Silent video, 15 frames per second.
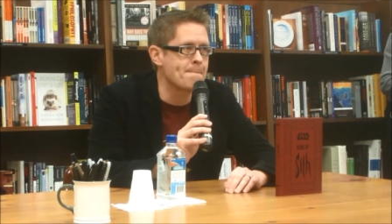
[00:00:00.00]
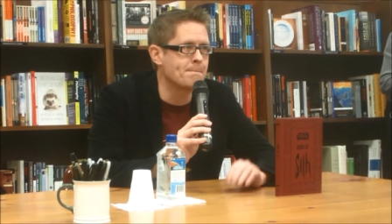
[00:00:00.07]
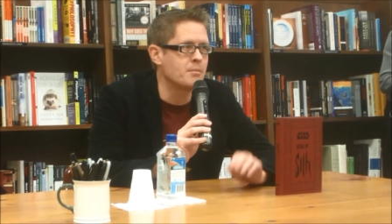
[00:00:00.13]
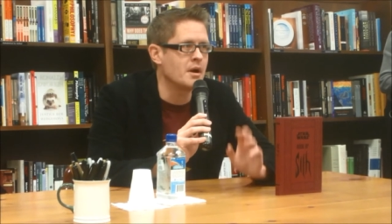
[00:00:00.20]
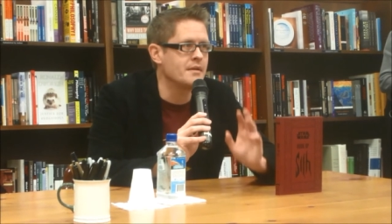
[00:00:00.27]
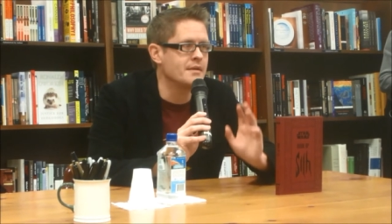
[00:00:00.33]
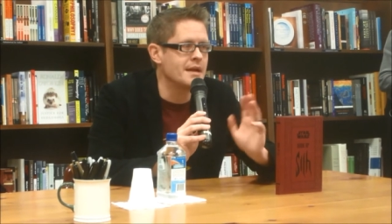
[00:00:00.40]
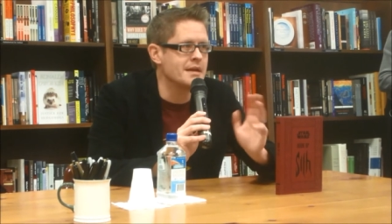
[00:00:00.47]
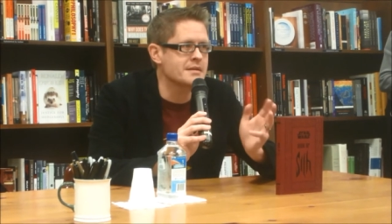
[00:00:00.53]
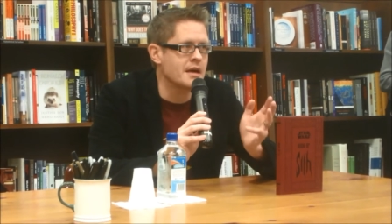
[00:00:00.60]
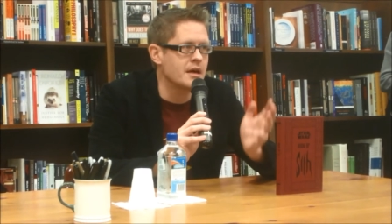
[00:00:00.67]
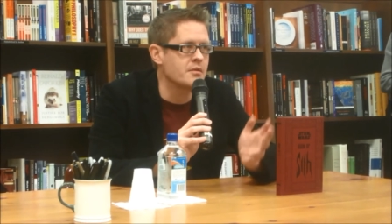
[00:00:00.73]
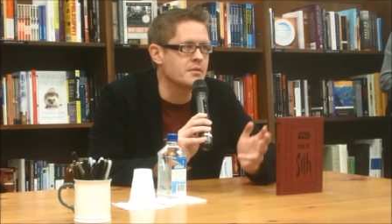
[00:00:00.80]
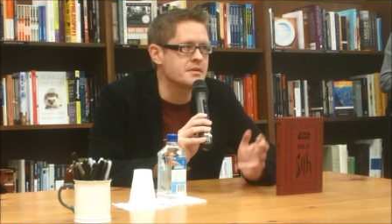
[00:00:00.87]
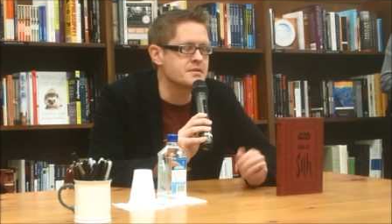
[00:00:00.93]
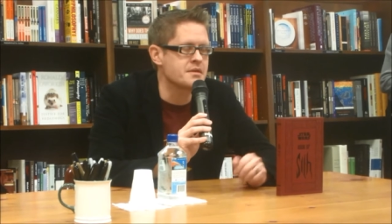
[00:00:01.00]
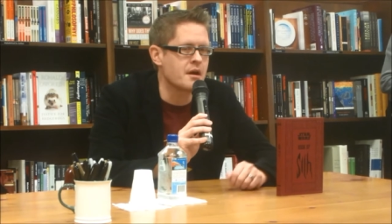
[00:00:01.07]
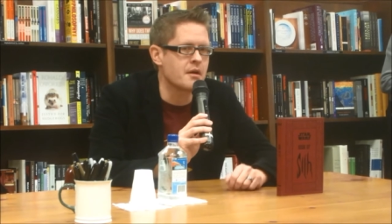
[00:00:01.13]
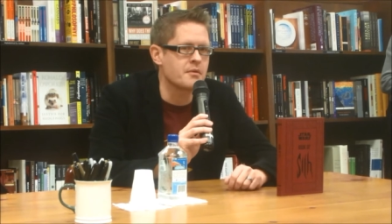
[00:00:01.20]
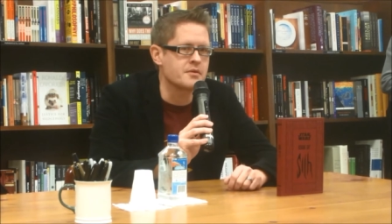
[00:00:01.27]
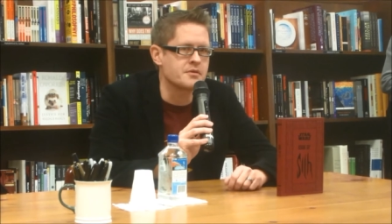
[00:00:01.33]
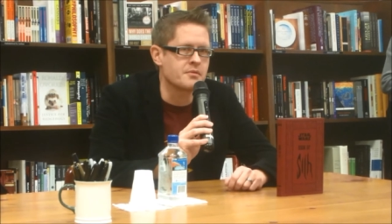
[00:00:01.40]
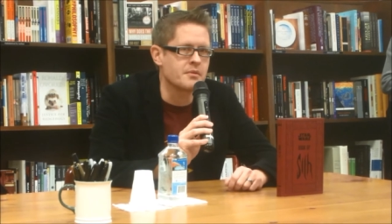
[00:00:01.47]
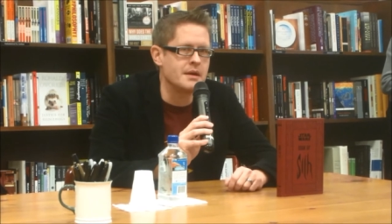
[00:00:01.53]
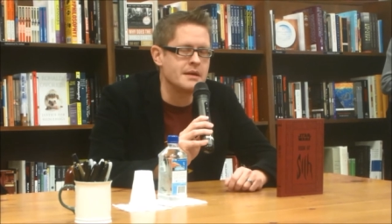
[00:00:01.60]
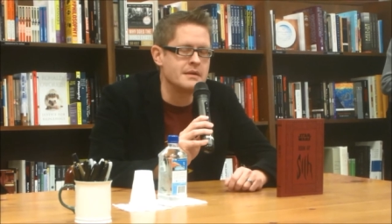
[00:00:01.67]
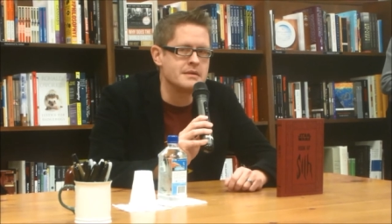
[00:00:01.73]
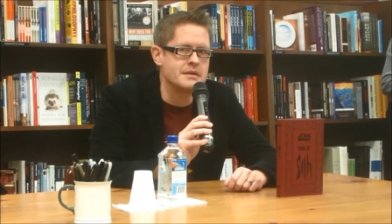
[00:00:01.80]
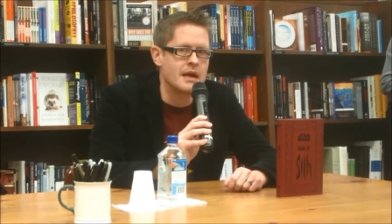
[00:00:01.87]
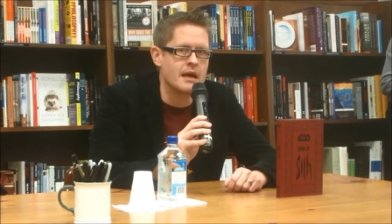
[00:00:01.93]
But that's kind of what Star Wars
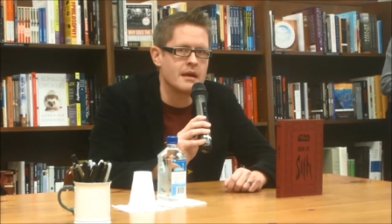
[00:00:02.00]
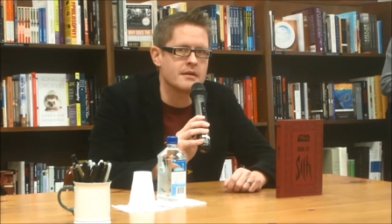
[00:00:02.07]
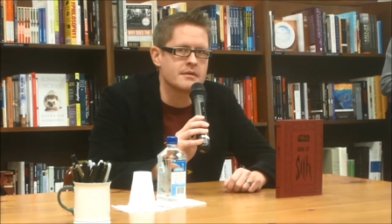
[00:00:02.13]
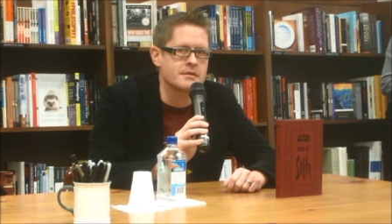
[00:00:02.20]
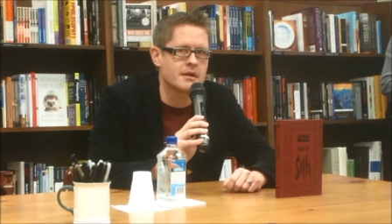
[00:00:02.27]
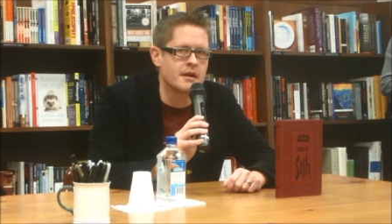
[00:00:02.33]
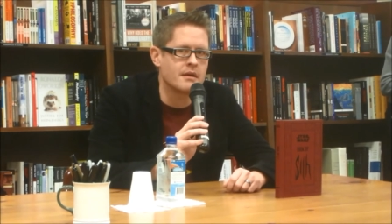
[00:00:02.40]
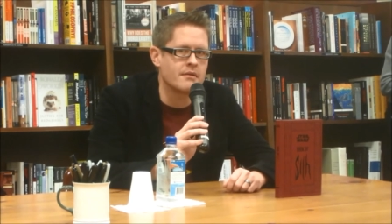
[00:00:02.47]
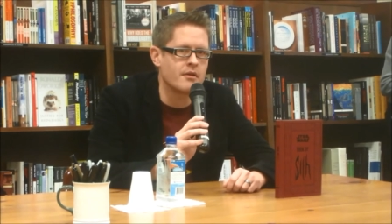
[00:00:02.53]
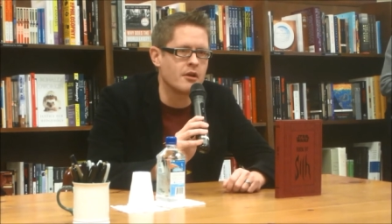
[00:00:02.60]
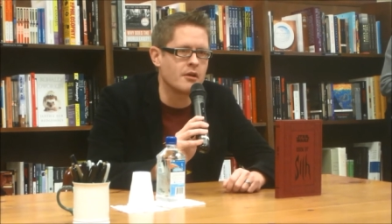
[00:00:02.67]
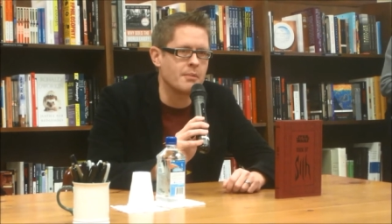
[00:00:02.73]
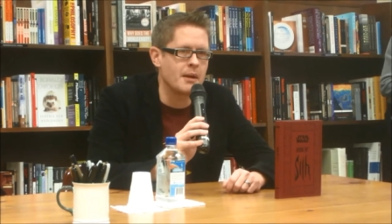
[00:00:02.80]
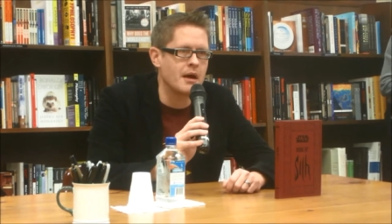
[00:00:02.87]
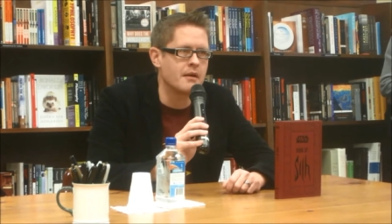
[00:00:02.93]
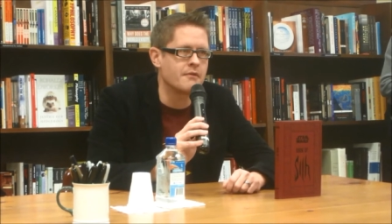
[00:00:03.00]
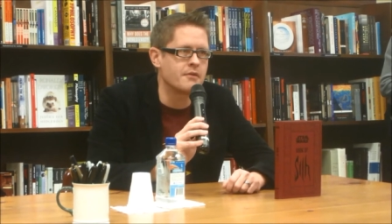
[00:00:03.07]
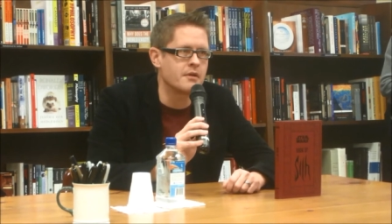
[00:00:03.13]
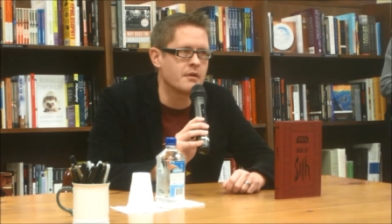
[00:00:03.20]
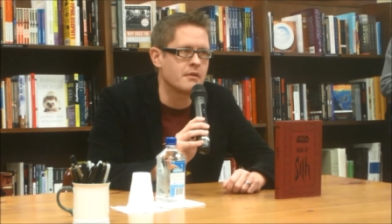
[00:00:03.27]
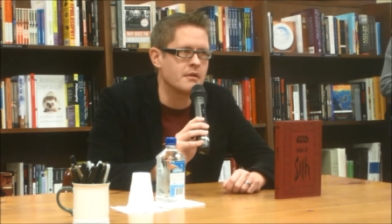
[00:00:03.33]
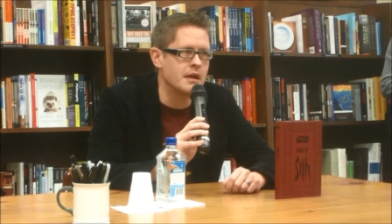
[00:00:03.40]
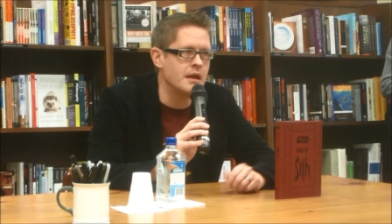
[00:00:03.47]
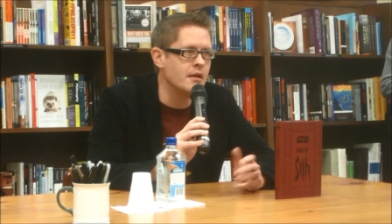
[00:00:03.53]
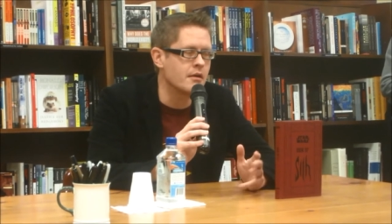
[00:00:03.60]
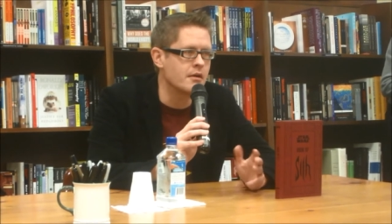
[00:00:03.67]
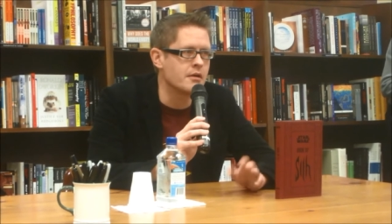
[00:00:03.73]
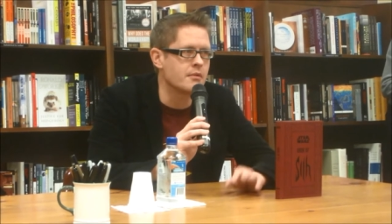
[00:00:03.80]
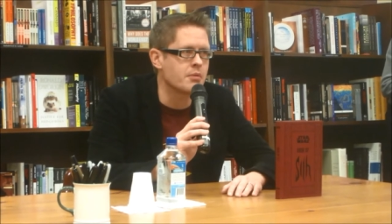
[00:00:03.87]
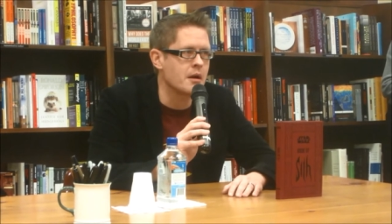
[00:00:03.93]
Reads Day is kind of all about. If you're
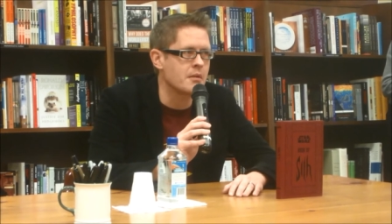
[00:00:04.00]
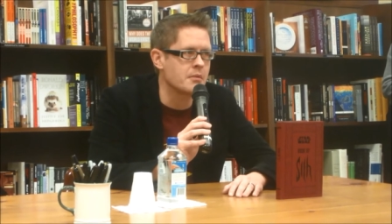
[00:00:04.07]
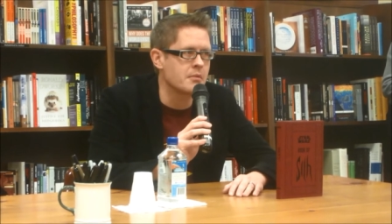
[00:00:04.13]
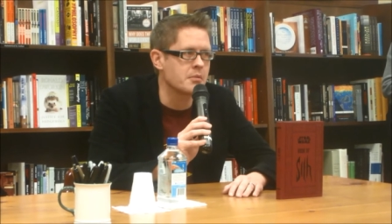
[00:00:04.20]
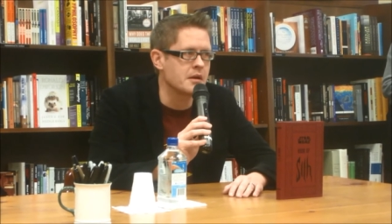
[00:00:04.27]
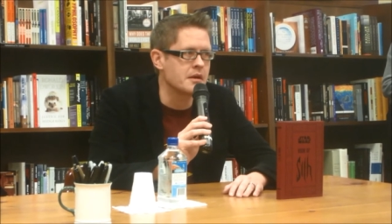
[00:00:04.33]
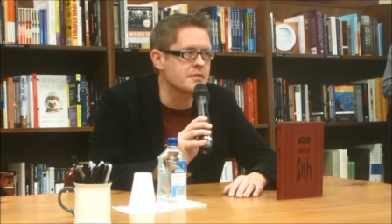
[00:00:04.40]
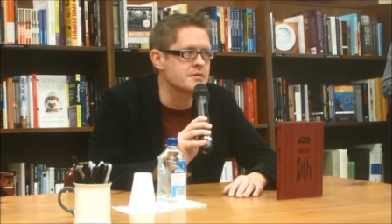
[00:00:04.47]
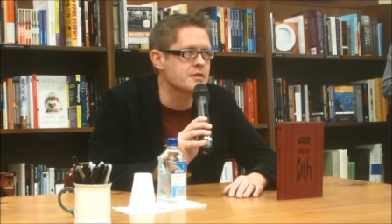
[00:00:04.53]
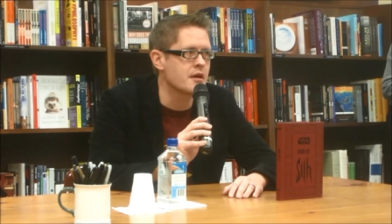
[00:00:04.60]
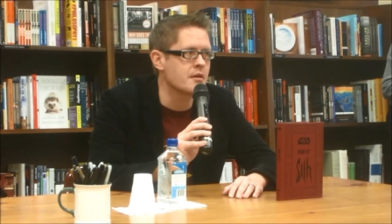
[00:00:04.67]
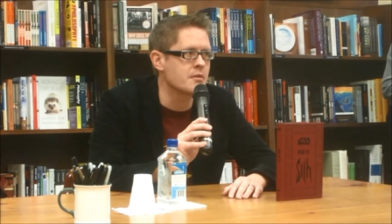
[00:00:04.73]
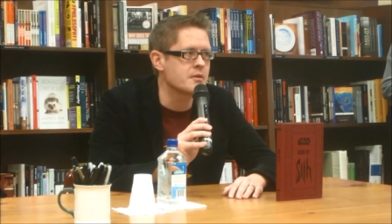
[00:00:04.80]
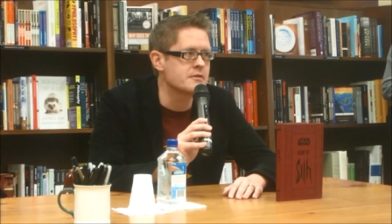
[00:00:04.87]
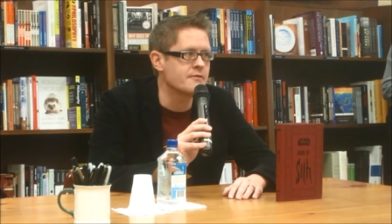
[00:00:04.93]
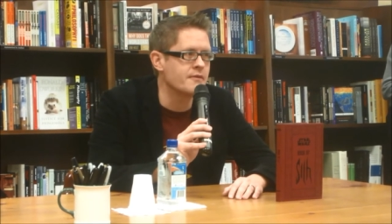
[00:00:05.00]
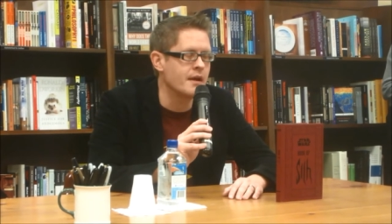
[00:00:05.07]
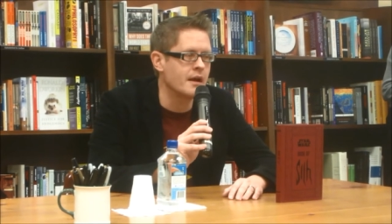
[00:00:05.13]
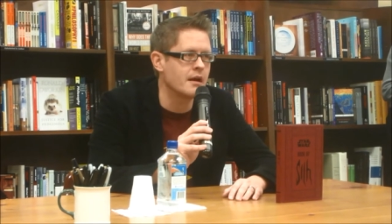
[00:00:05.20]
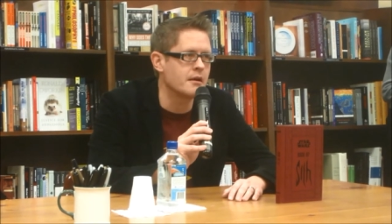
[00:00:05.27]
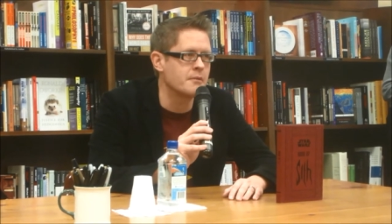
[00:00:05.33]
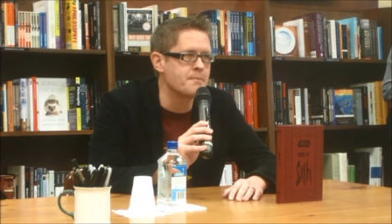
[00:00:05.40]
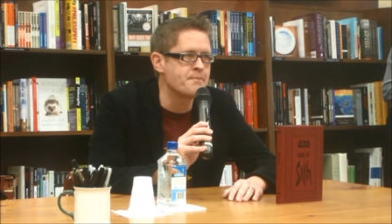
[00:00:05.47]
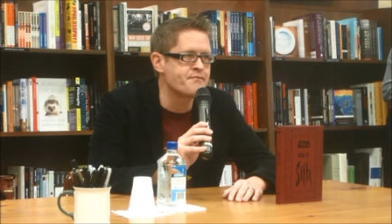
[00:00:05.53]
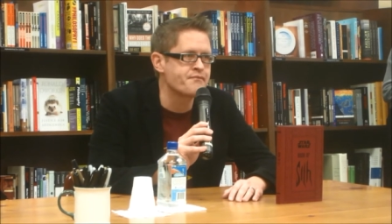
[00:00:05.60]
here, you're probably a Star Wars fan.